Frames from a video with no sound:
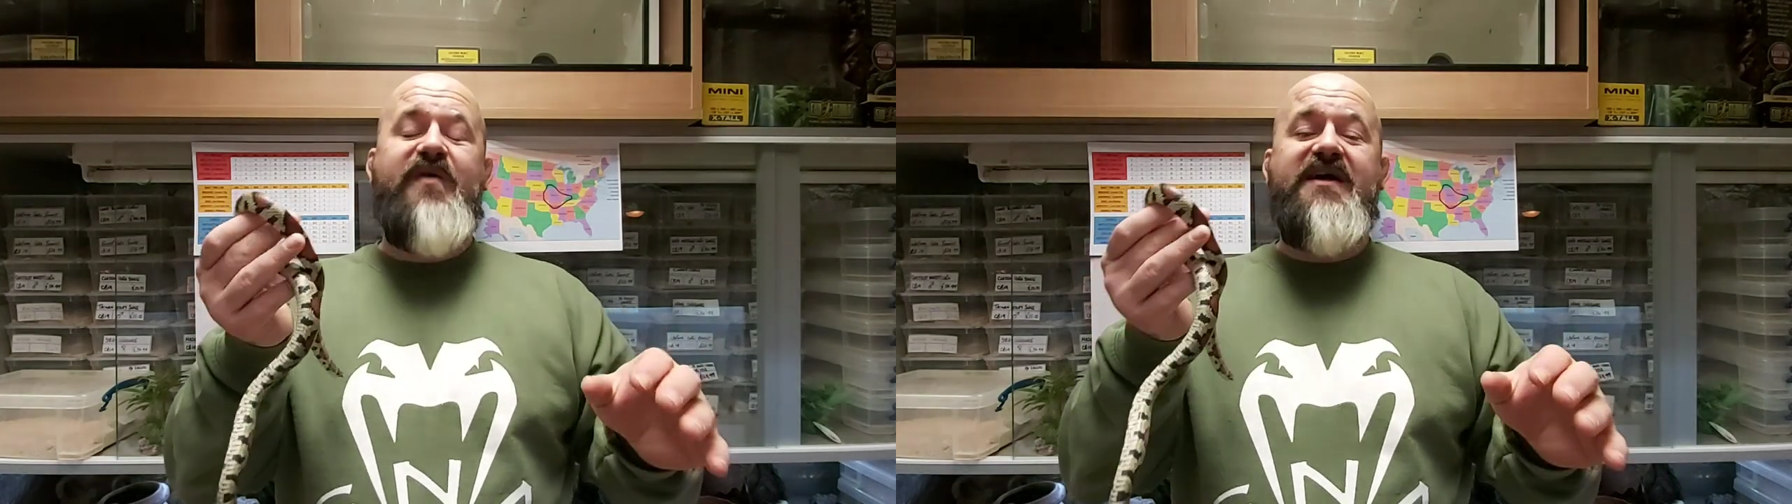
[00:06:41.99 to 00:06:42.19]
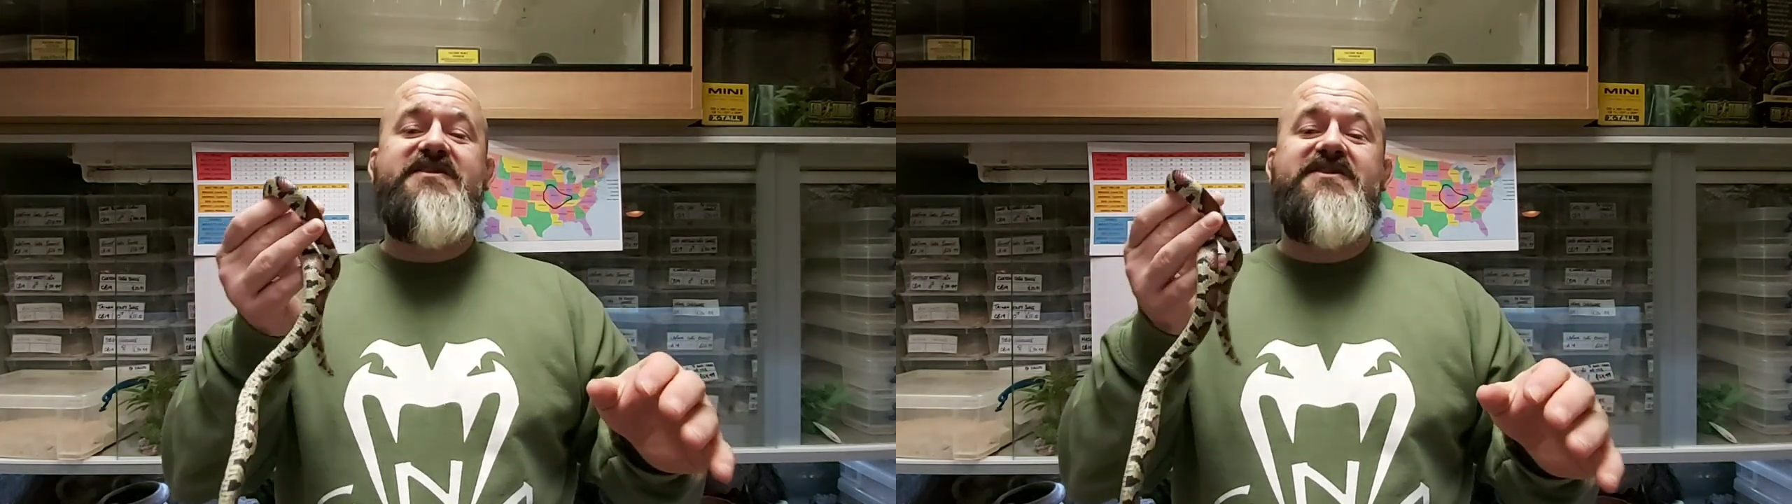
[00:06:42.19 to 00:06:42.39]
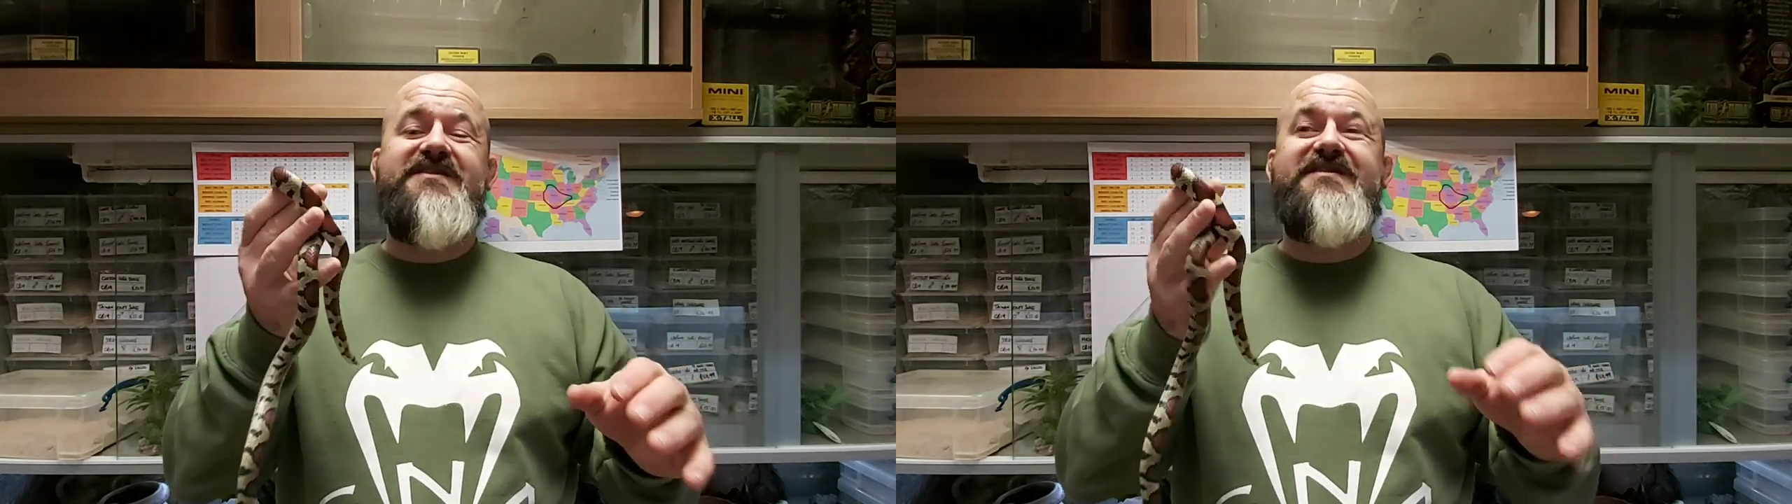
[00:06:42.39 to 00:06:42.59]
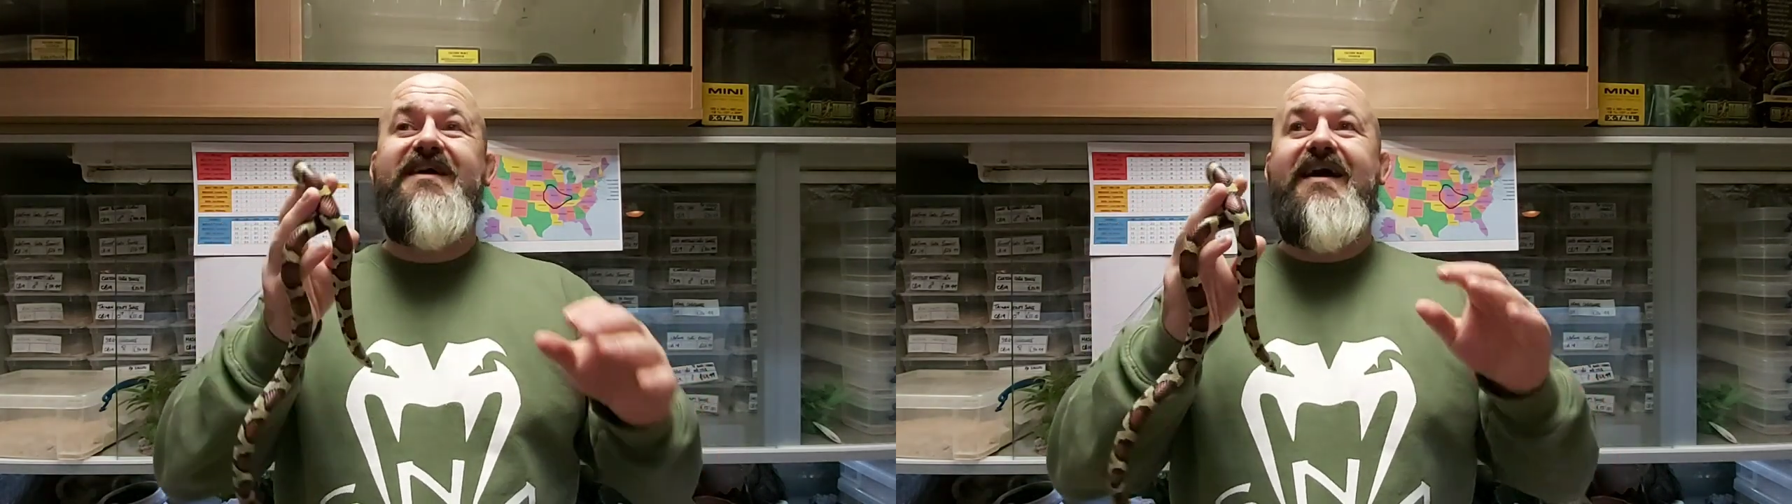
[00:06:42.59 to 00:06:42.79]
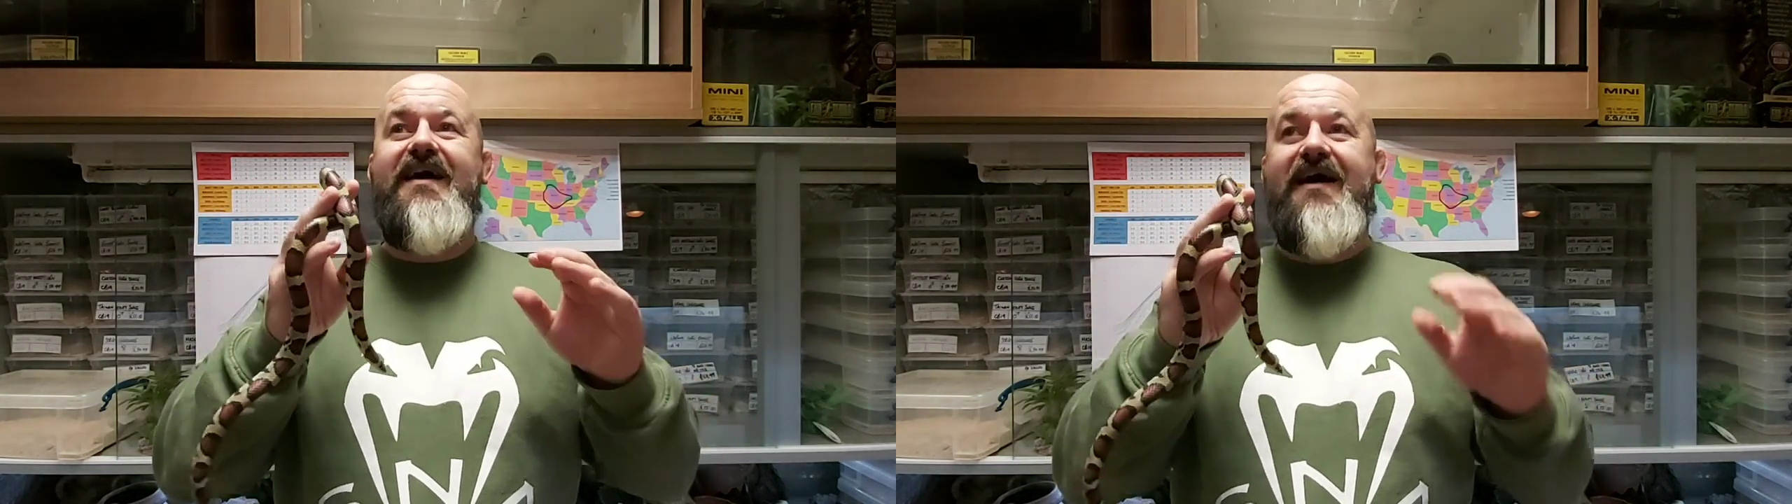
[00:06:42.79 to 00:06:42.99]
patience
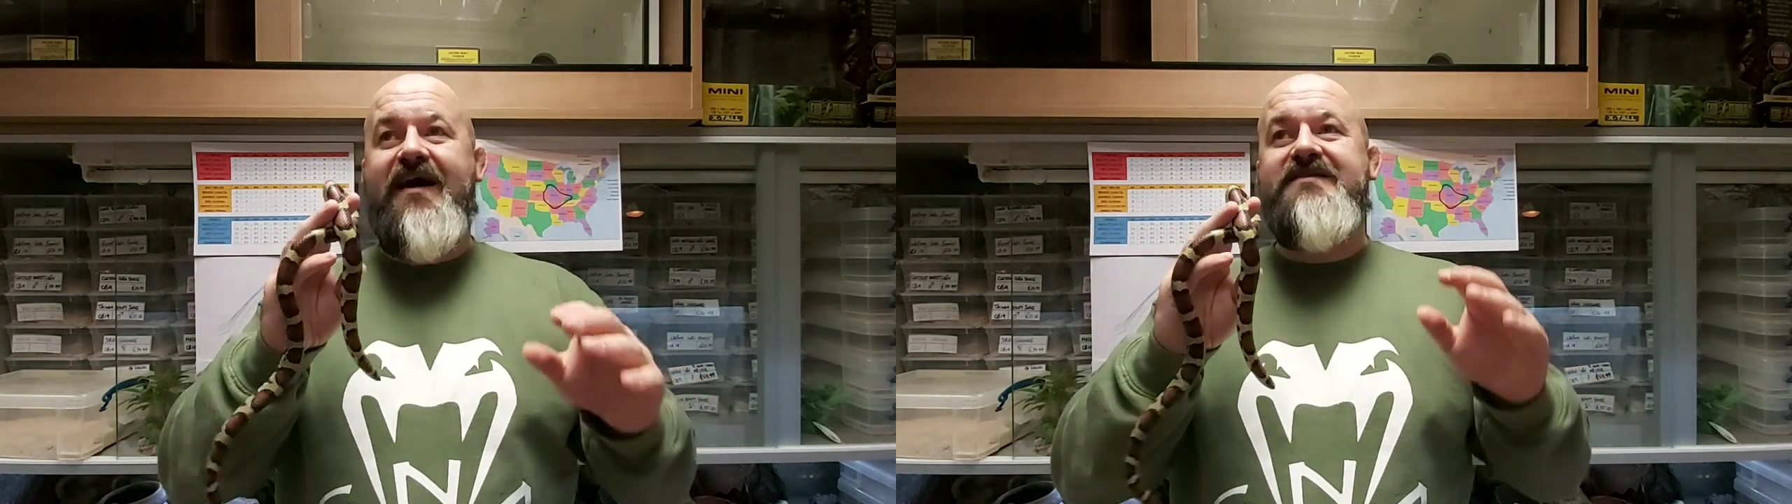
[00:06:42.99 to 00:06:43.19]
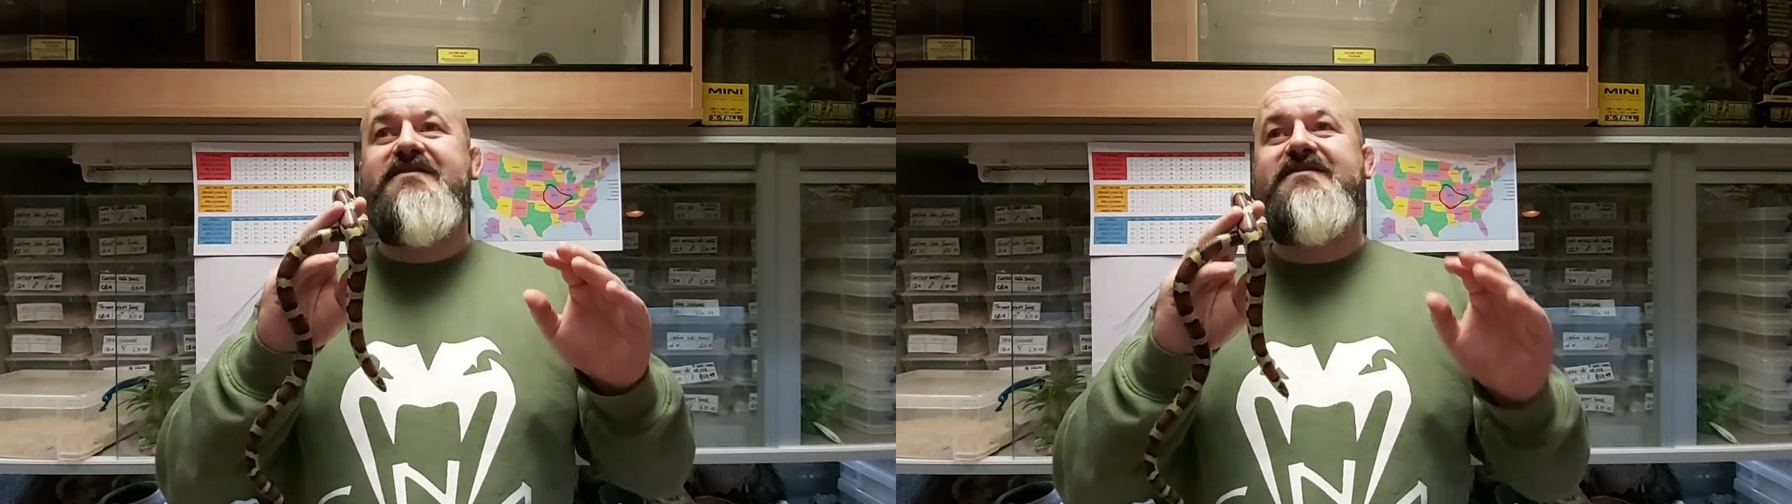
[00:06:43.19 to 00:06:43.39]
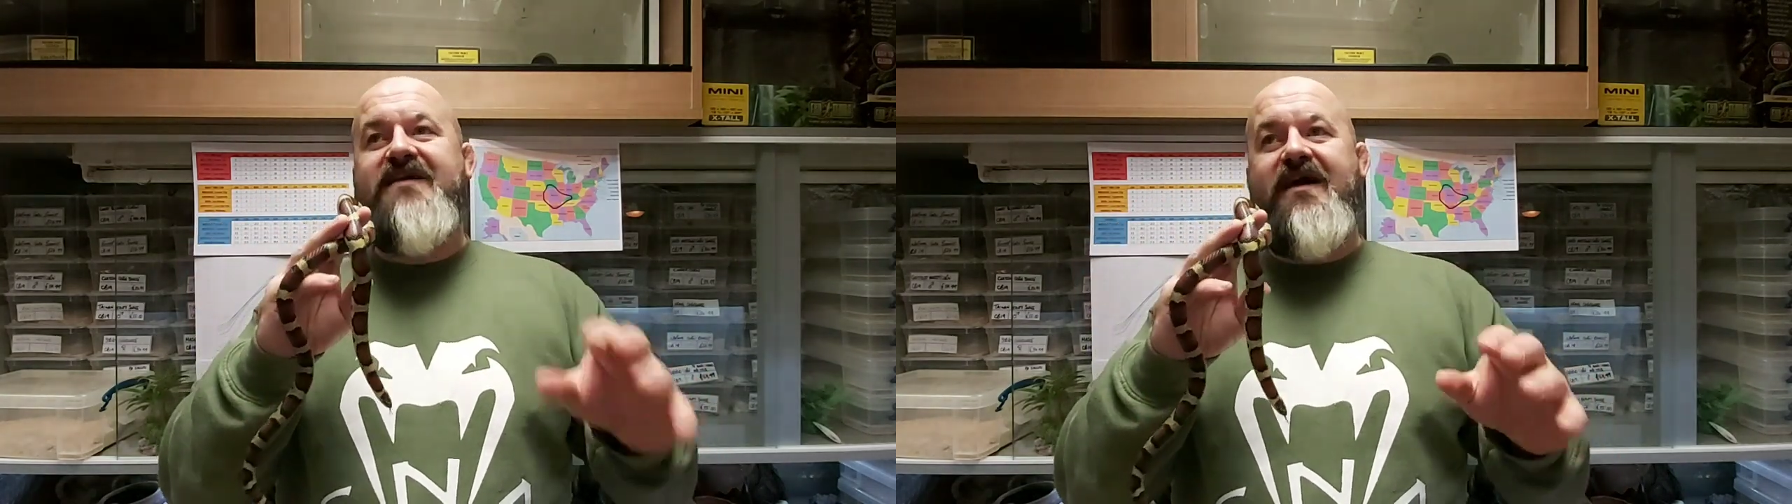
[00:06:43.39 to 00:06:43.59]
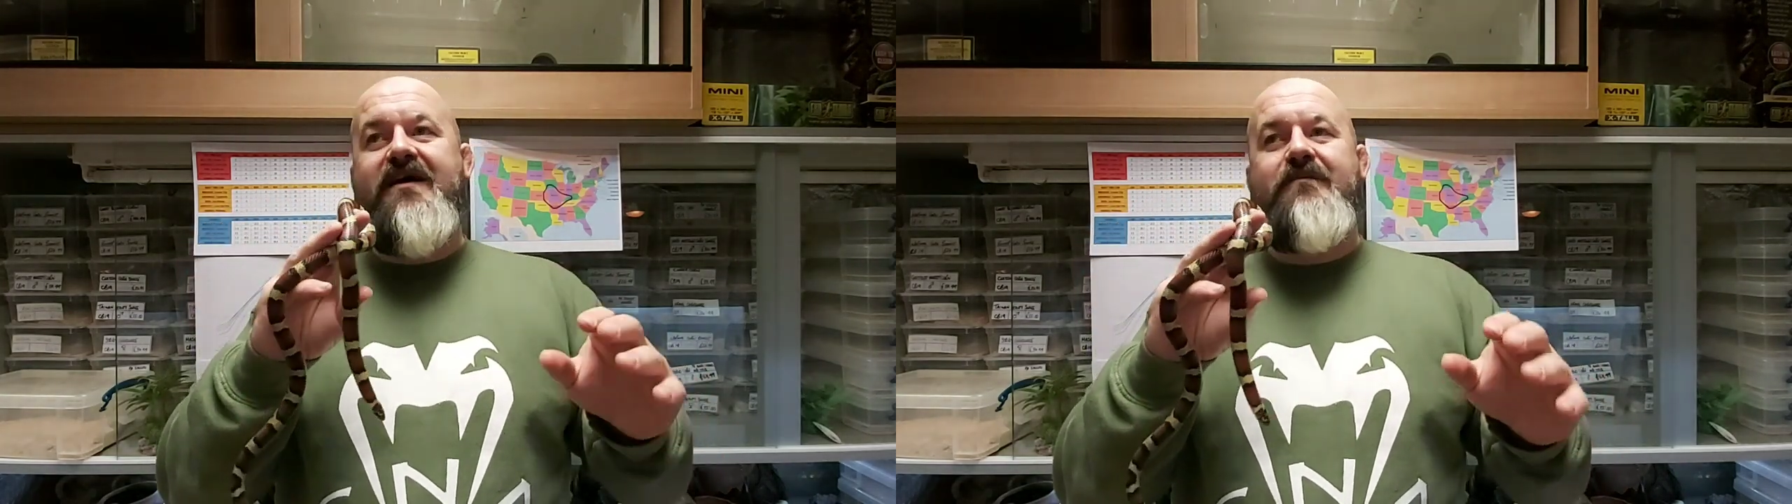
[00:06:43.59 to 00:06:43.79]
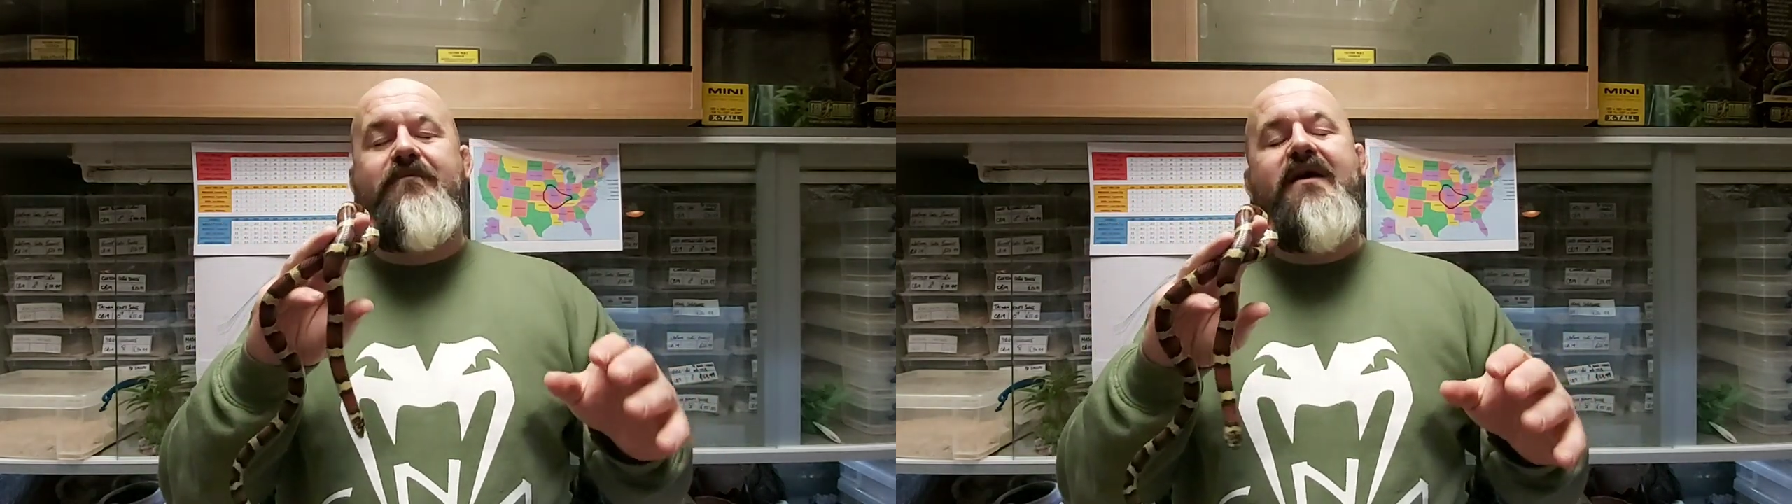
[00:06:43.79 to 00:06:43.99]
and
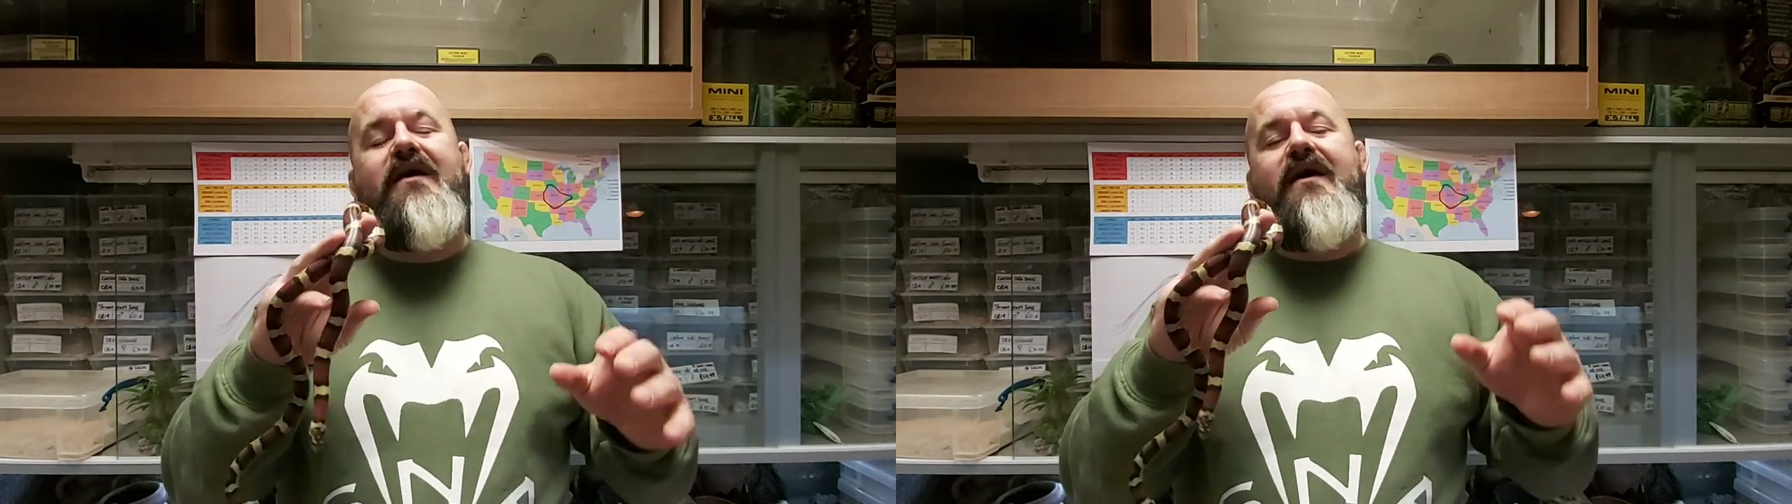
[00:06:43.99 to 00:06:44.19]
time